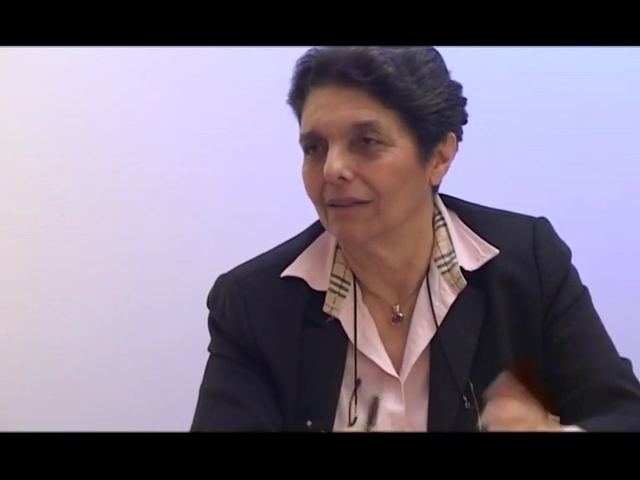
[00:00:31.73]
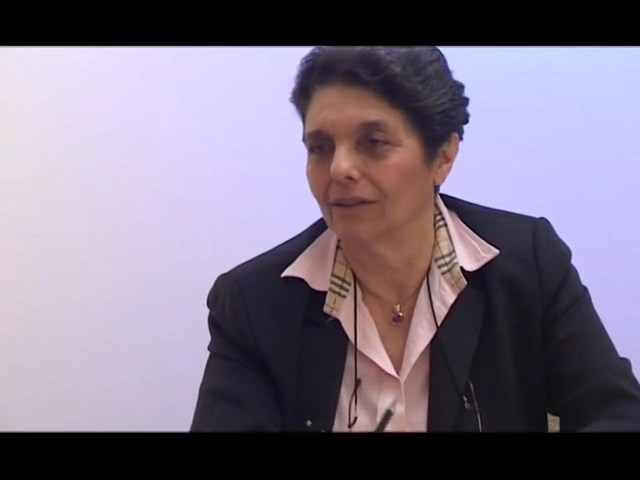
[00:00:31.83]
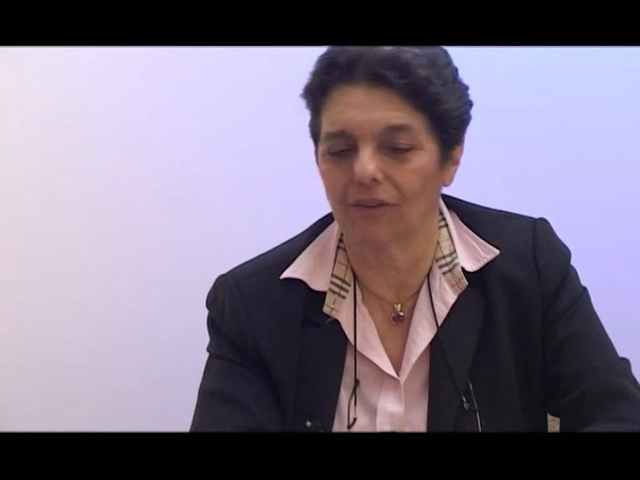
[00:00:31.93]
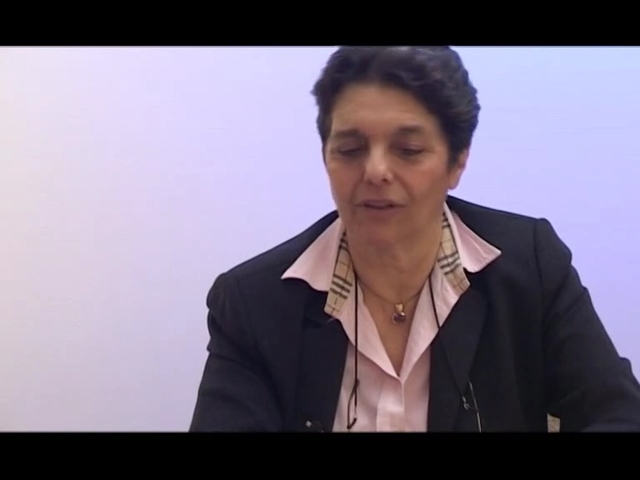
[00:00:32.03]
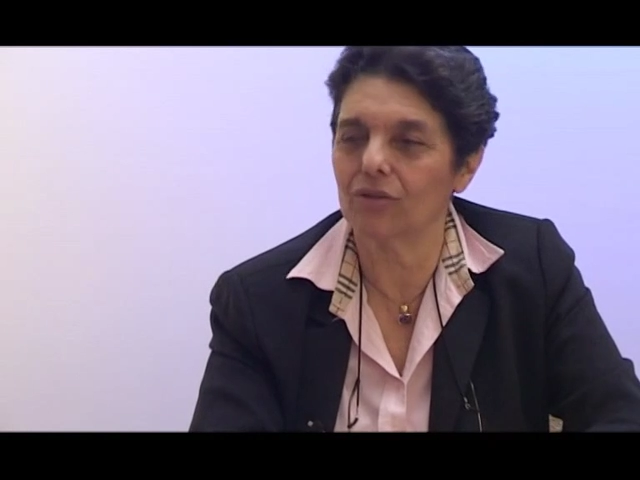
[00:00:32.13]

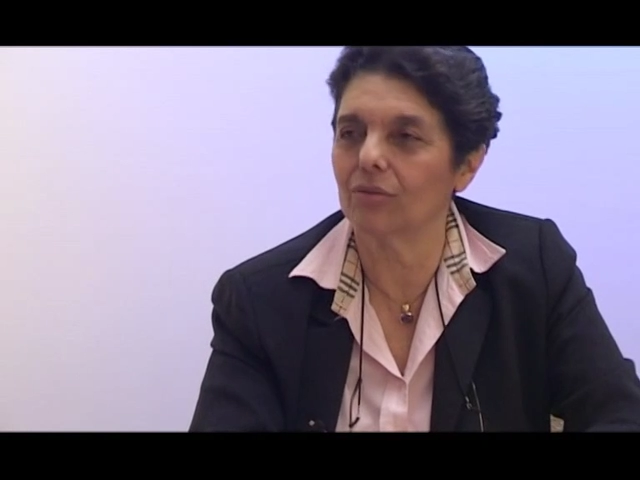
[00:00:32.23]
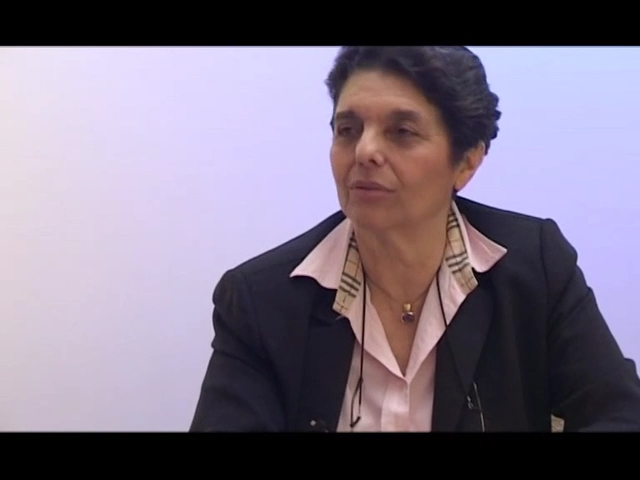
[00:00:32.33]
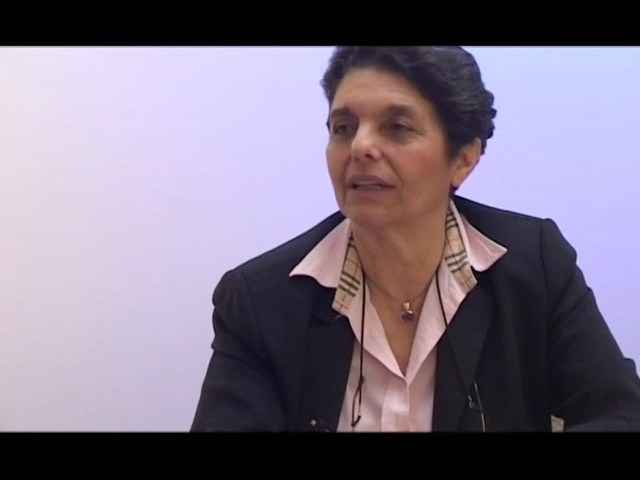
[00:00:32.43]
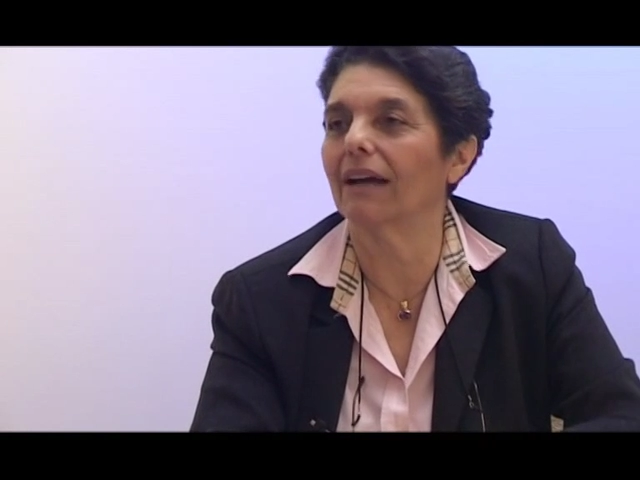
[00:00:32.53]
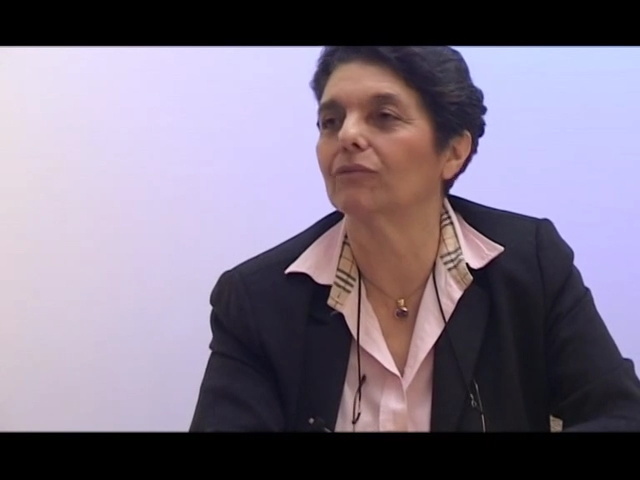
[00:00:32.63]
you know, that you
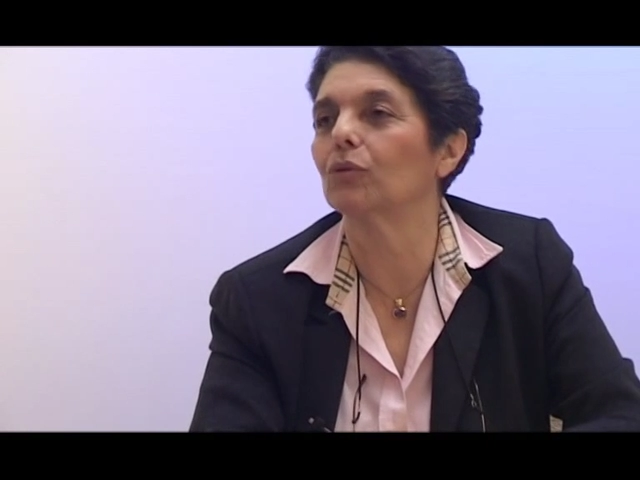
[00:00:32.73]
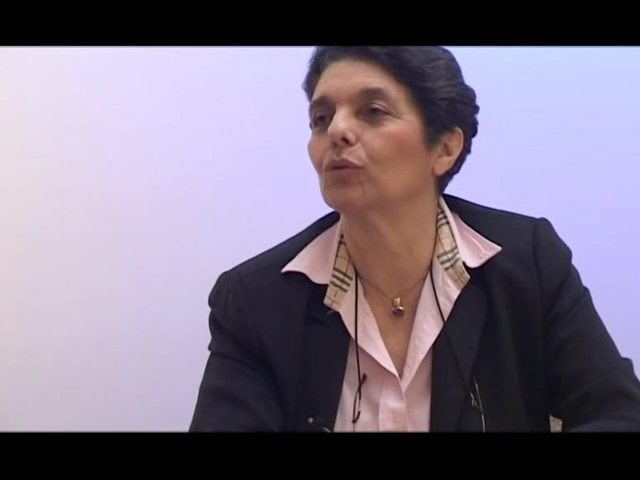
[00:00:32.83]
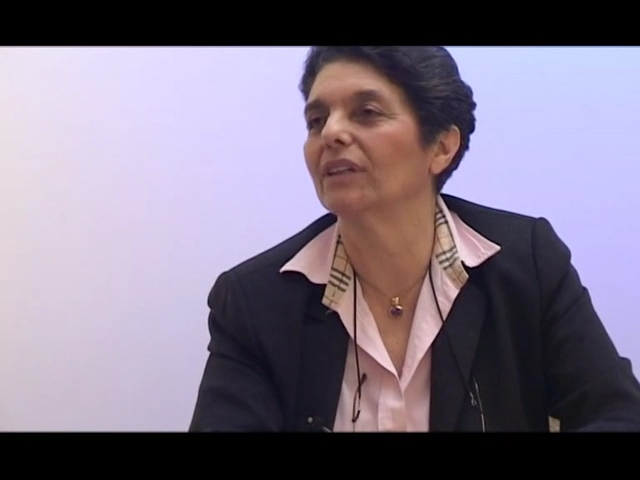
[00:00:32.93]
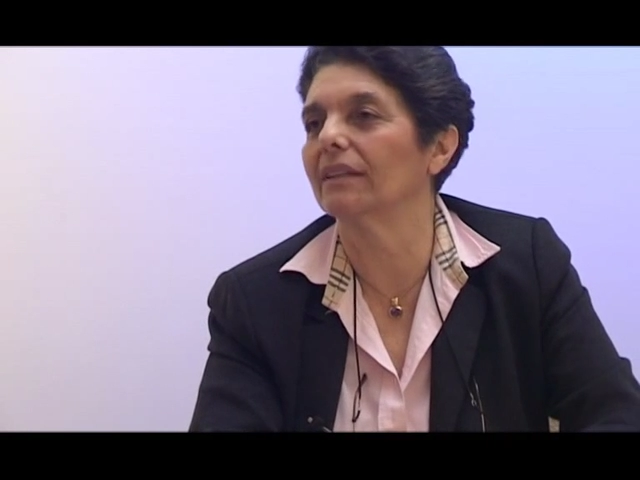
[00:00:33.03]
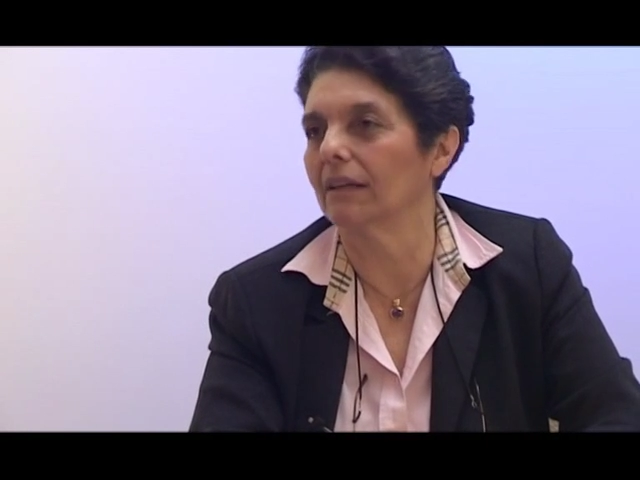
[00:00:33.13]
will have
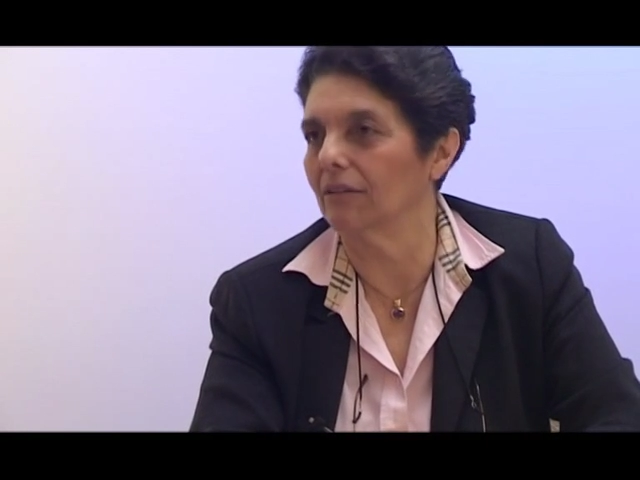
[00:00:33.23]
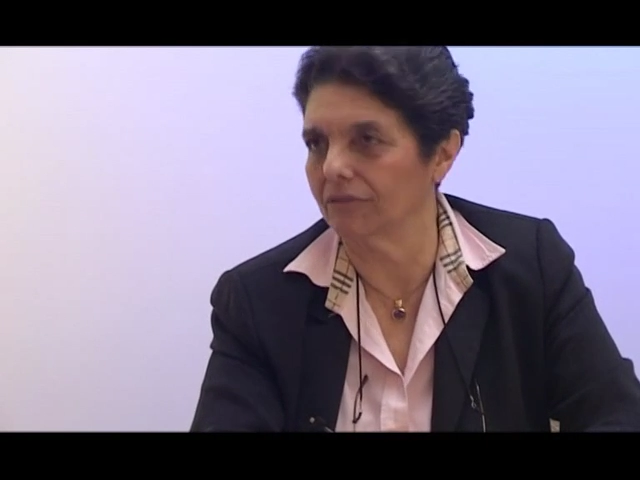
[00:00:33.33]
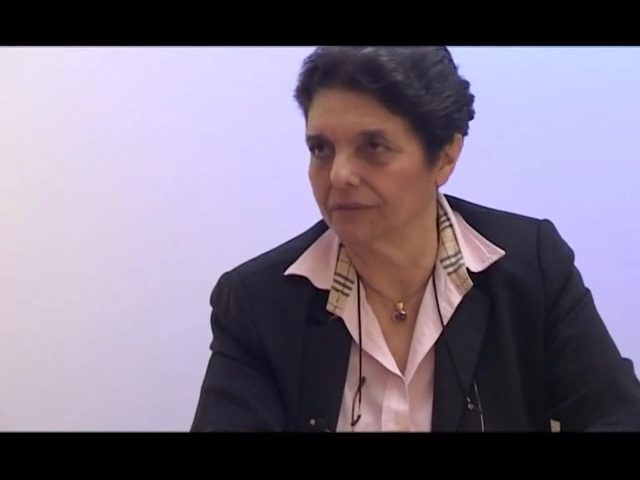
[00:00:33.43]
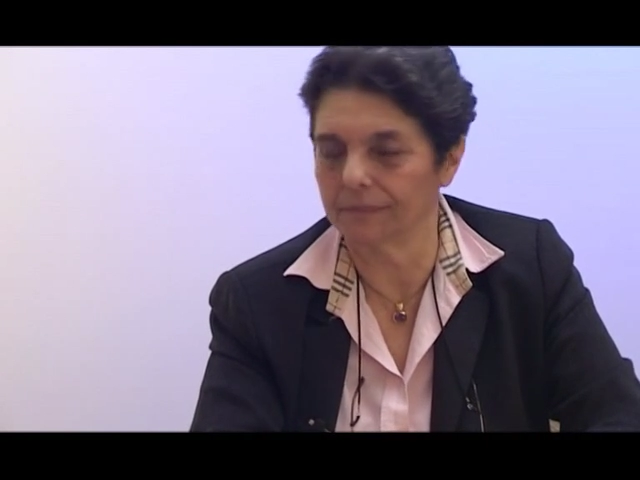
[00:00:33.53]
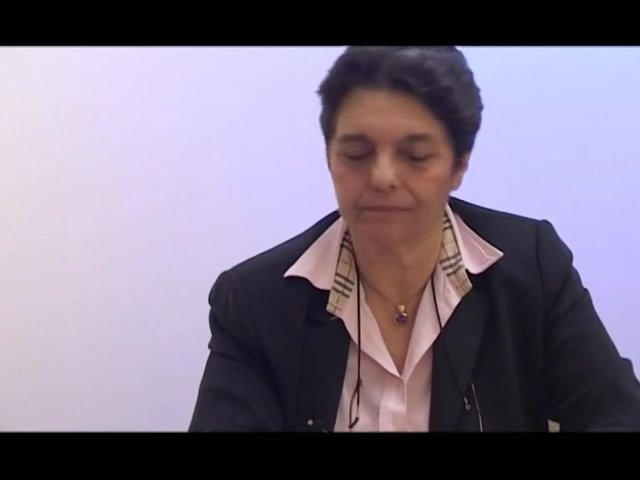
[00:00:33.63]
too little
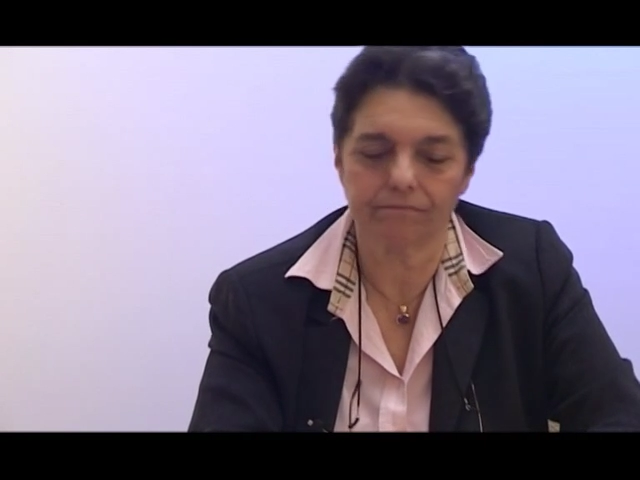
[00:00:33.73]
of.